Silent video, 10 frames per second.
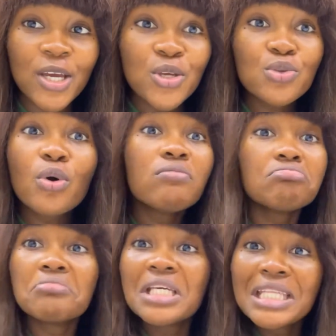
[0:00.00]

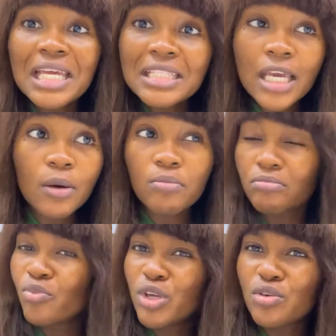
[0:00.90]
So in a
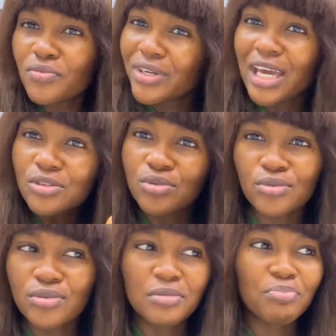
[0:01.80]
day, when you even get
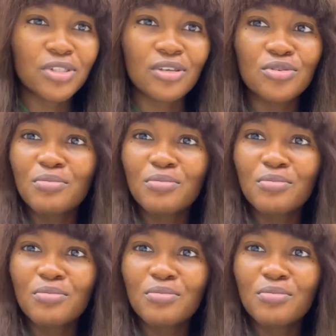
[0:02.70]
used to the patient,